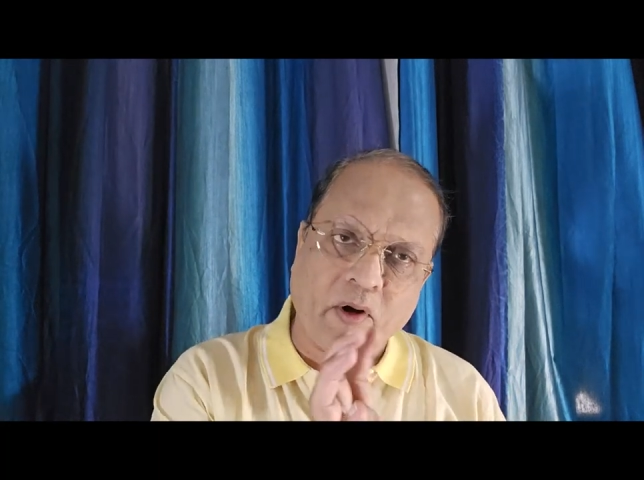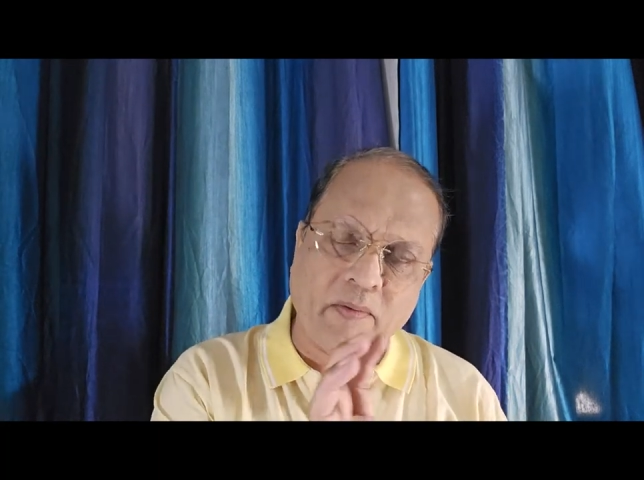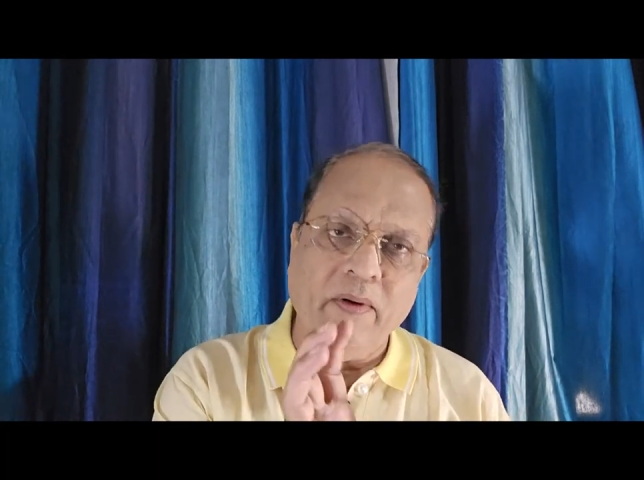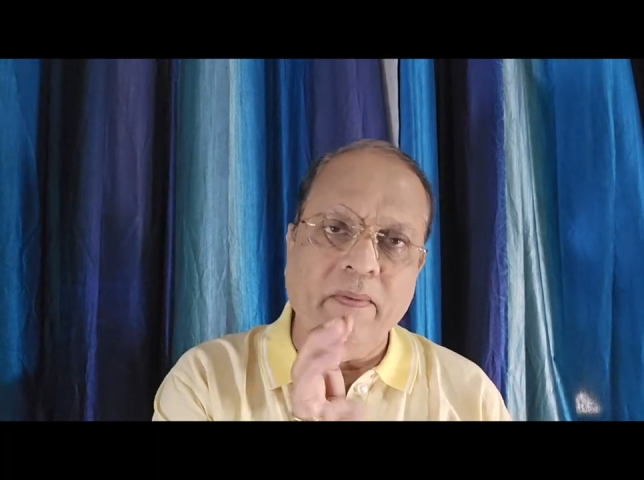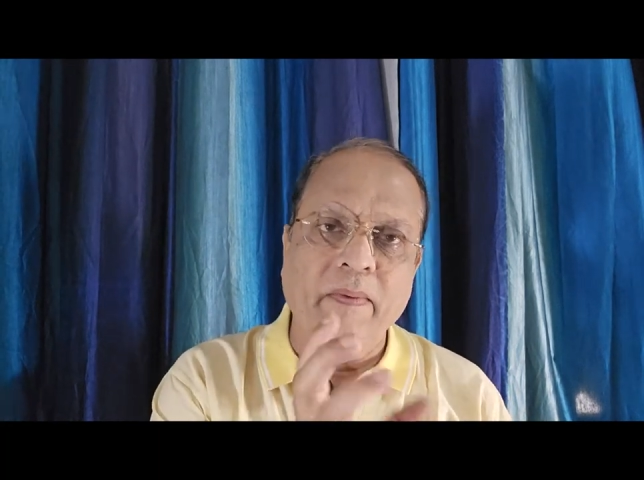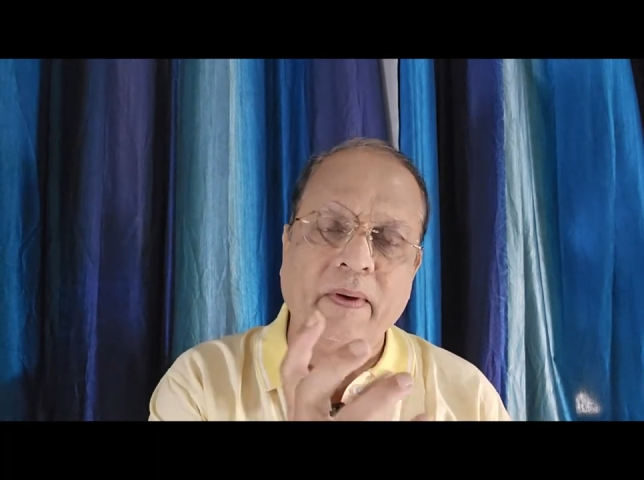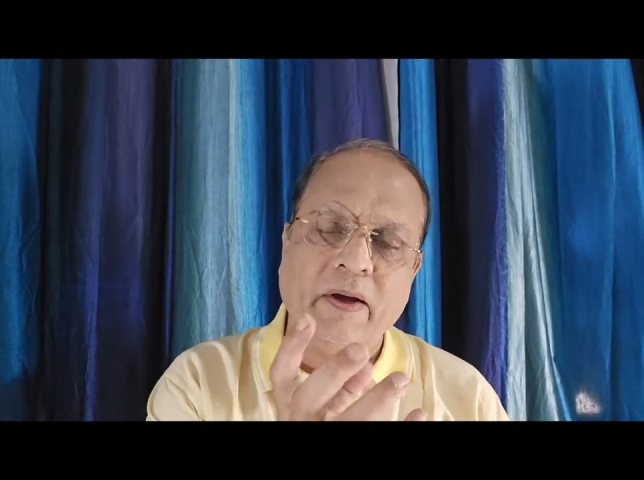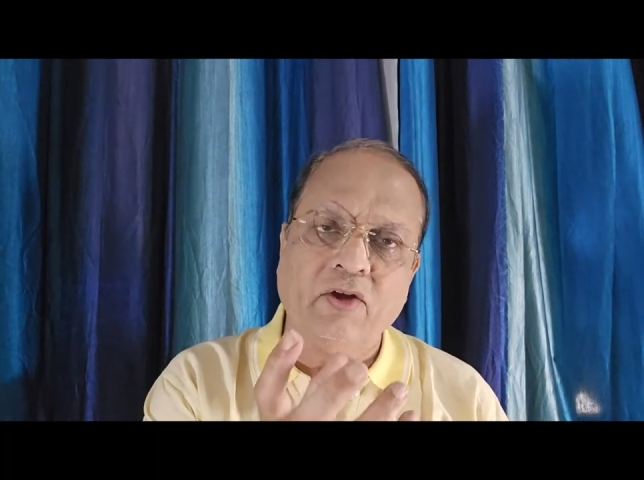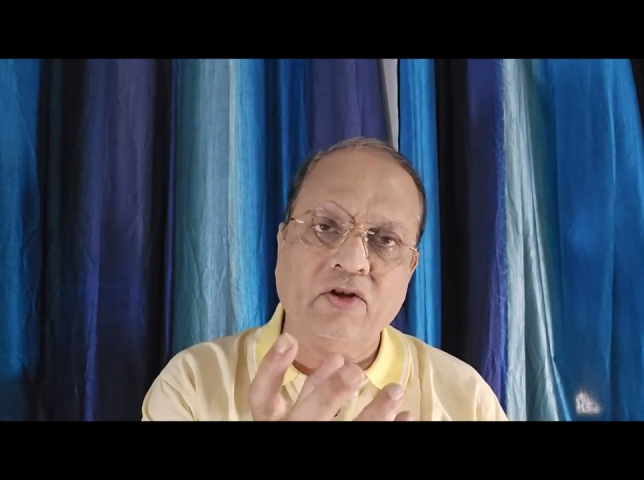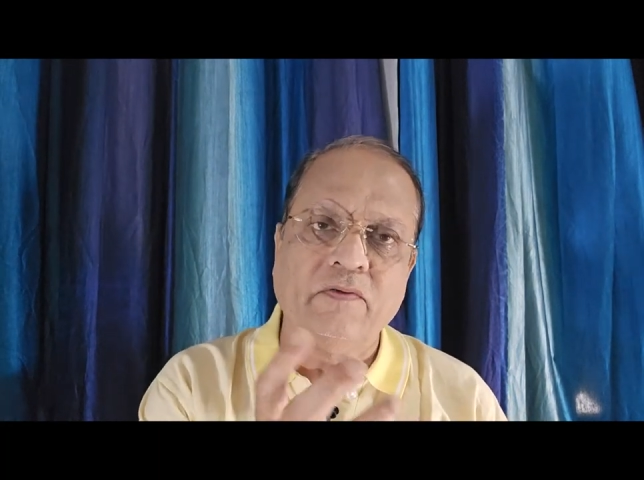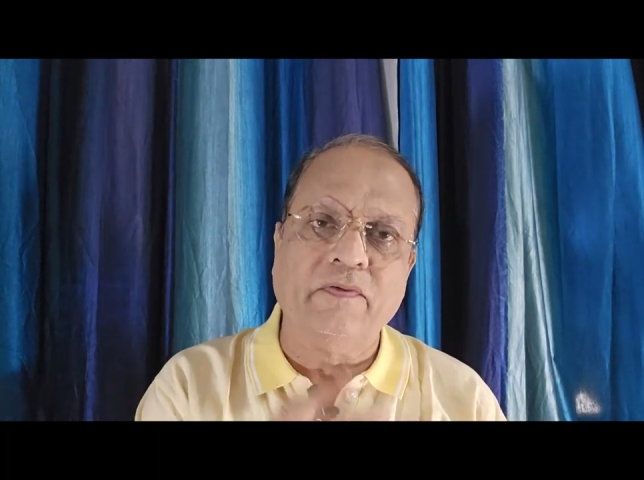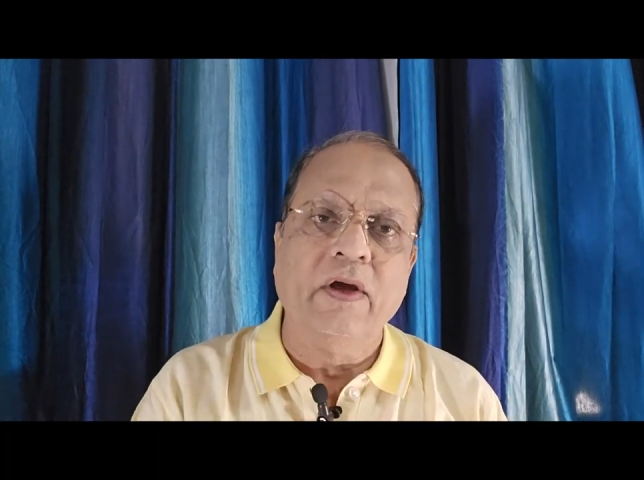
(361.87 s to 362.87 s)
probably
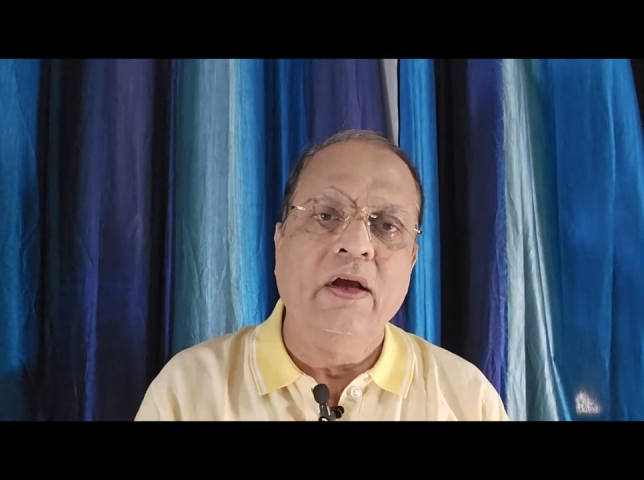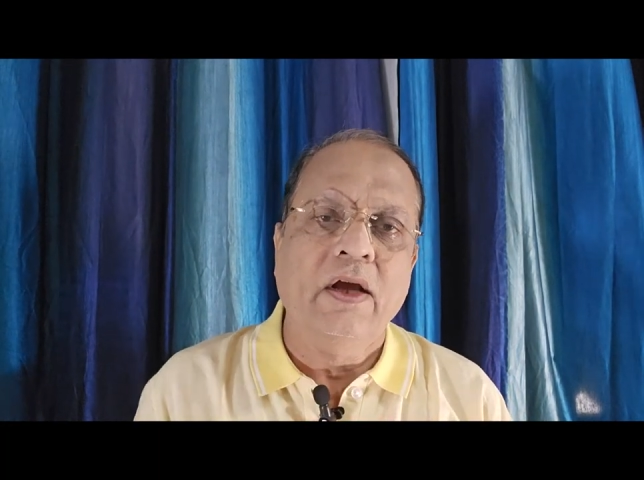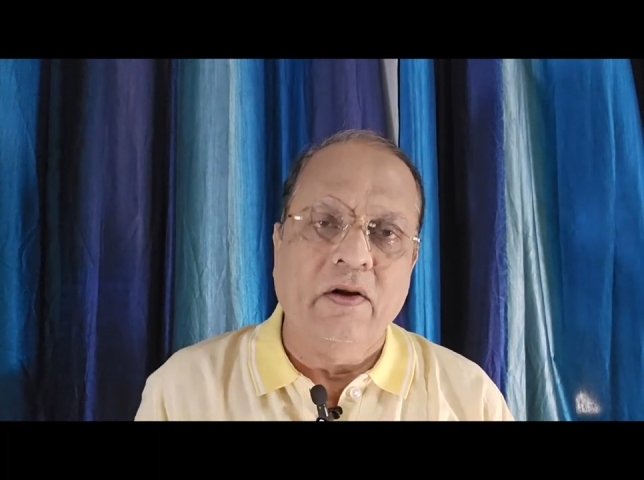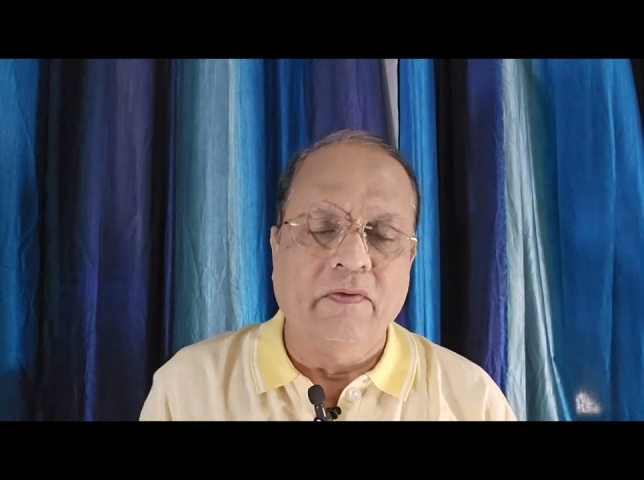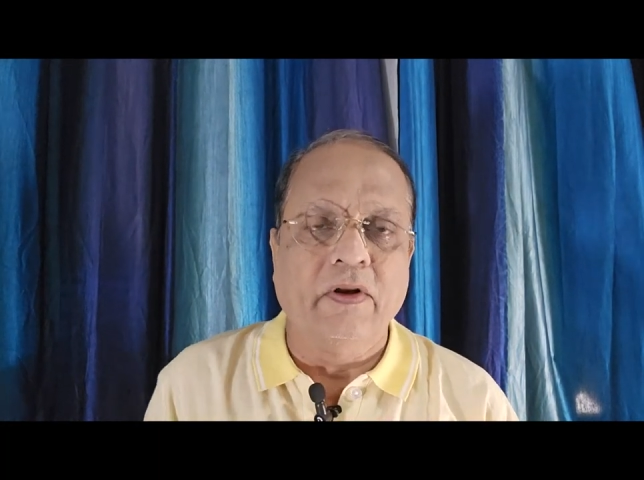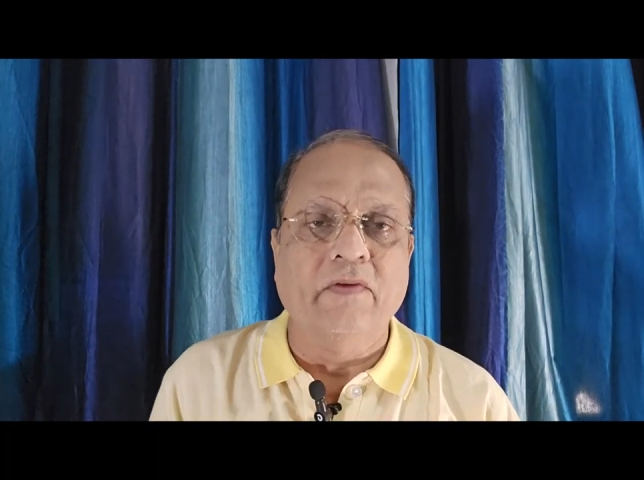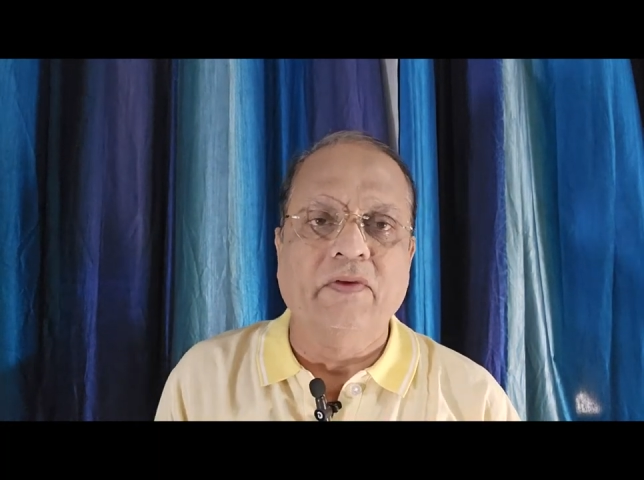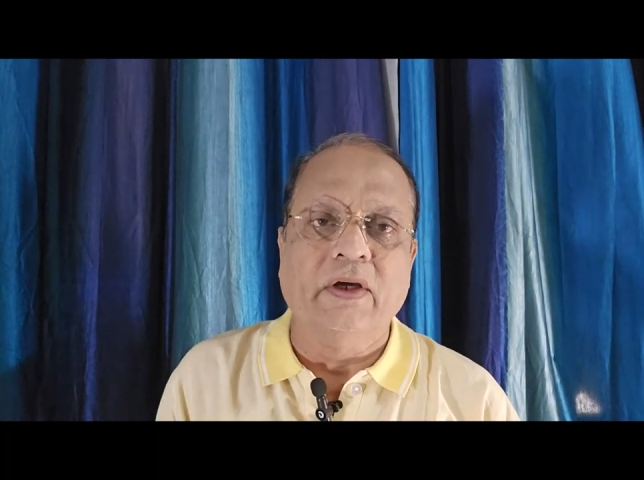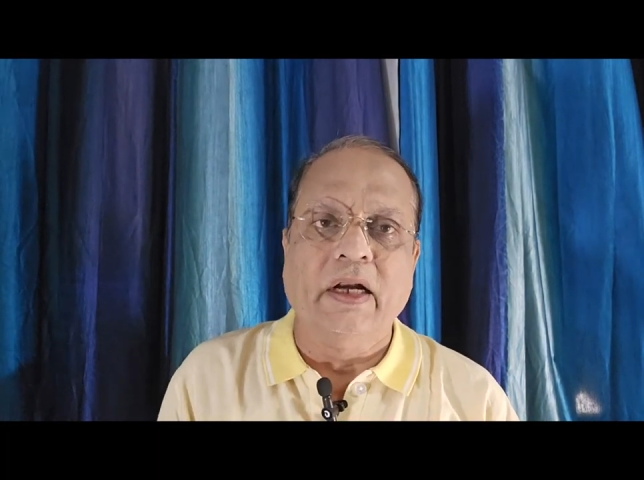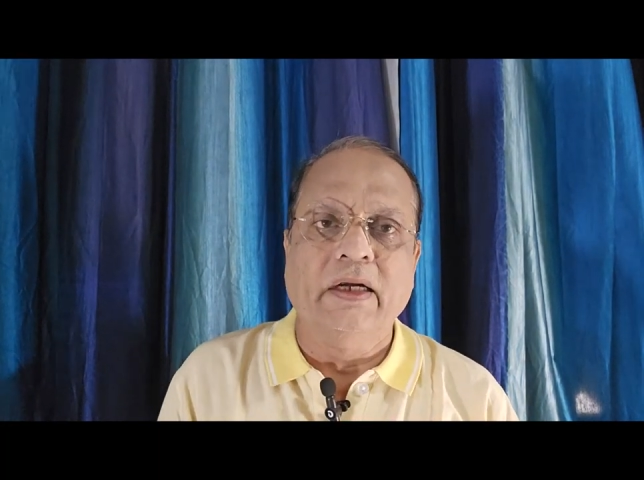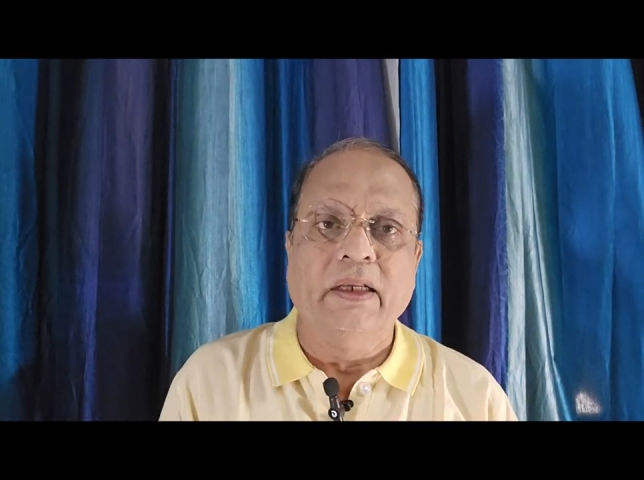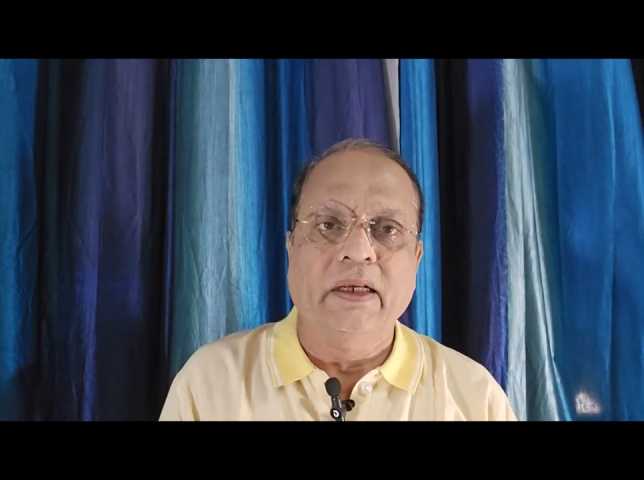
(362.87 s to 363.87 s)
because of one of the
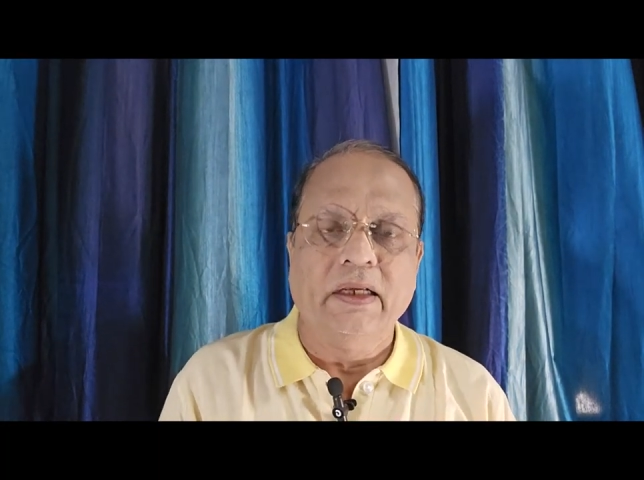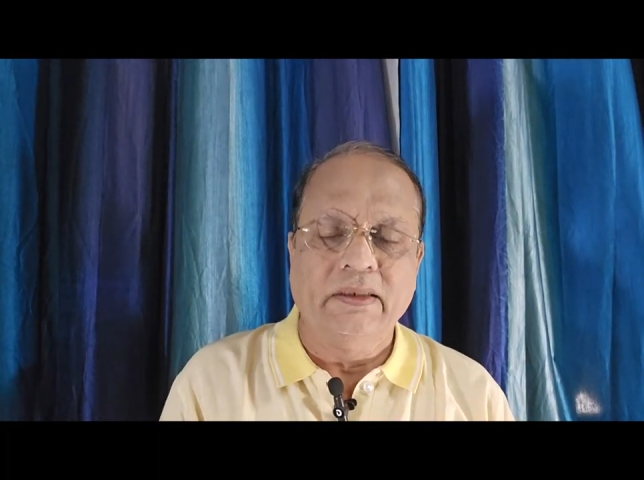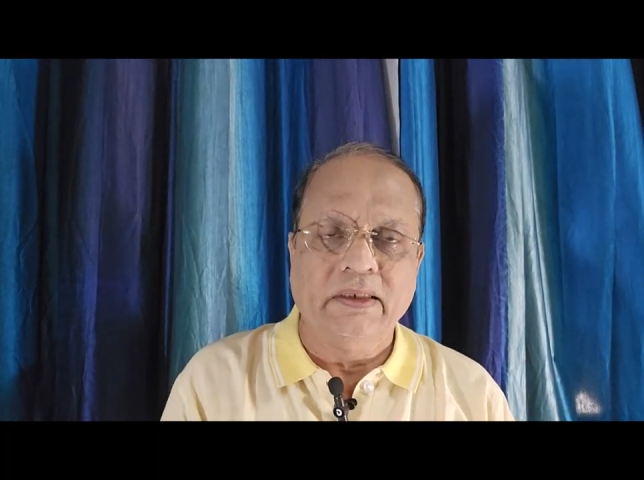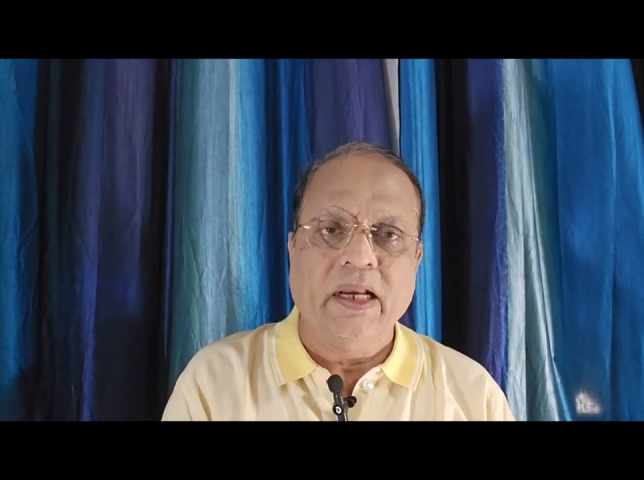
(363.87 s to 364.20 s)
criteria.